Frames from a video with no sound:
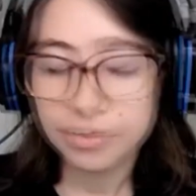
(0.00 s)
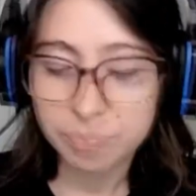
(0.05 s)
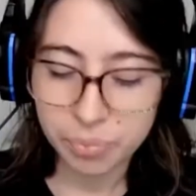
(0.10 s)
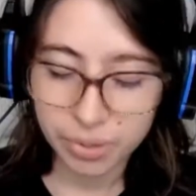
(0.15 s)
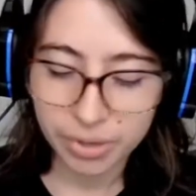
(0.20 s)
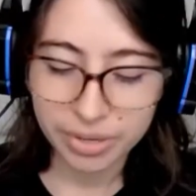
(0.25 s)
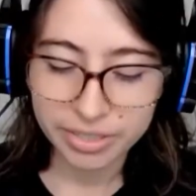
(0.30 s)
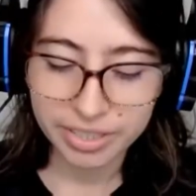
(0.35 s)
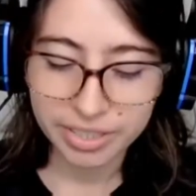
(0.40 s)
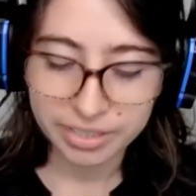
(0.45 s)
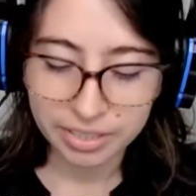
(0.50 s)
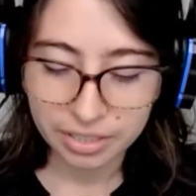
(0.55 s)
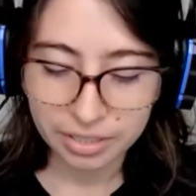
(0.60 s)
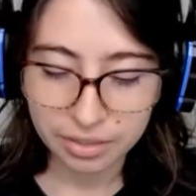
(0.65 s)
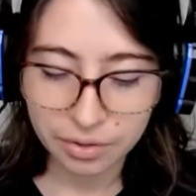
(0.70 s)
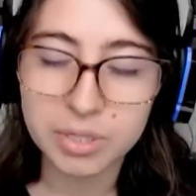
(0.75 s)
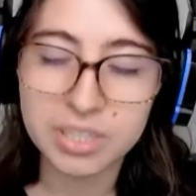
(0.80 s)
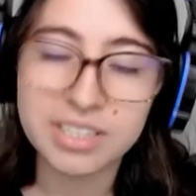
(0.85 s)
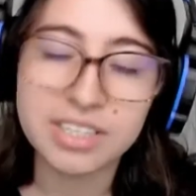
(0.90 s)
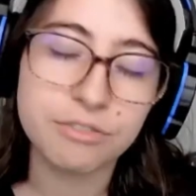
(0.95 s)
another
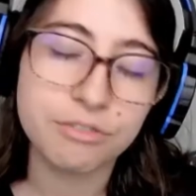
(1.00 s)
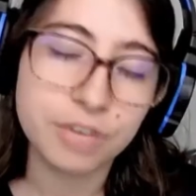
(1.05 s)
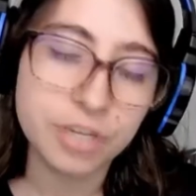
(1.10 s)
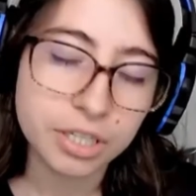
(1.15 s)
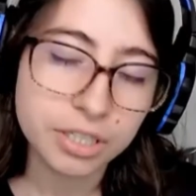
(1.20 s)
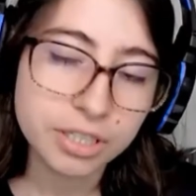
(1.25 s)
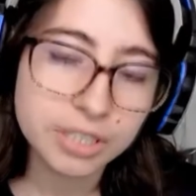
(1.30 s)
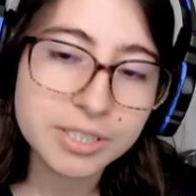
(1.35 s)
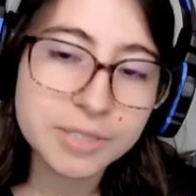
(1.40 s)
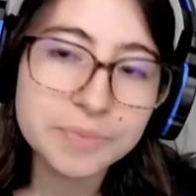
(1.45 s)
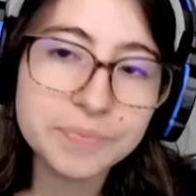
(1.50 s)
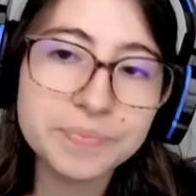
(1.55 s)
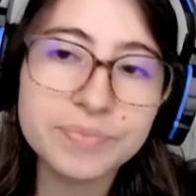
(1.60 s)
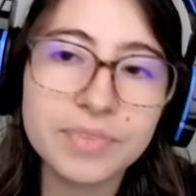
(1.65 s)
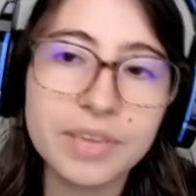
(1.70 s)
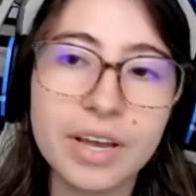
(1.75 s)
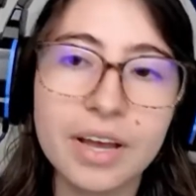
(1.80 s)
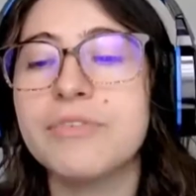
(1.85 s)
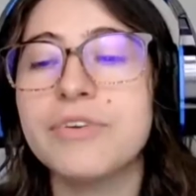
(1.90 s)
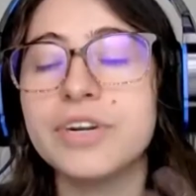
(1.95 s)
part could be
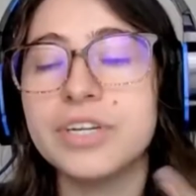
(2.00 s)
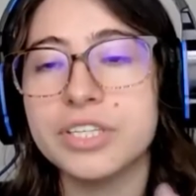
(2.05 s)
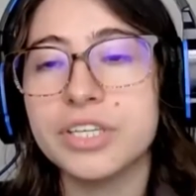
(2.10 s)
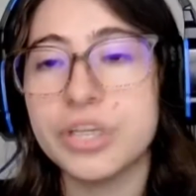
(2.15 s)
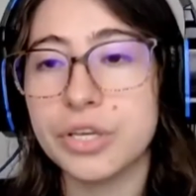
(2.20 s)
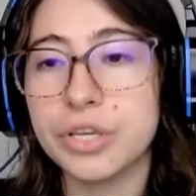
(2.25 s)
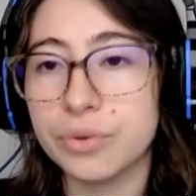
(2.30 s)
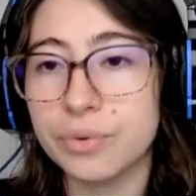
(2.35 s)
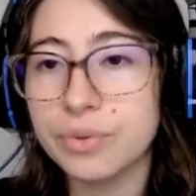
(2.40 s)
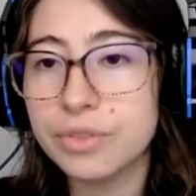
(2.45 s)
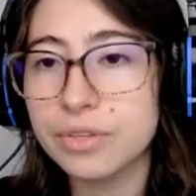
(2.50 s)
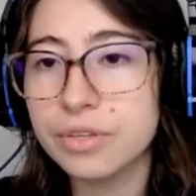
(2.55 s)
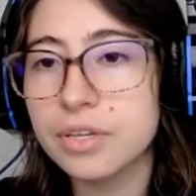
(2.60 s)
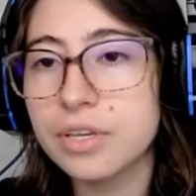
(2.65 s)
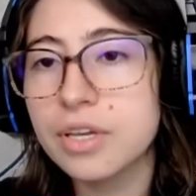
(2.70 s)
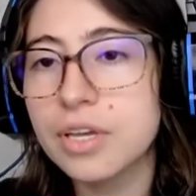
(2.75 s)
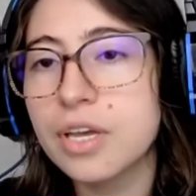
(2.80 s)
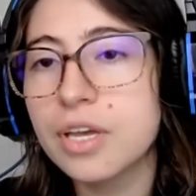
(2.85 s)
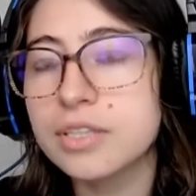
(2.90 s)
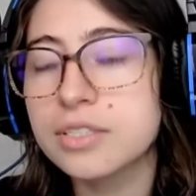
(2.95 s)
difficult, maybe for the
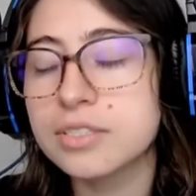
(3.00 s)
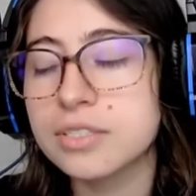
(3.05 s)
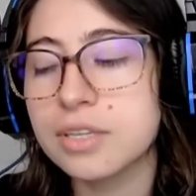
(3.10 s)
youth.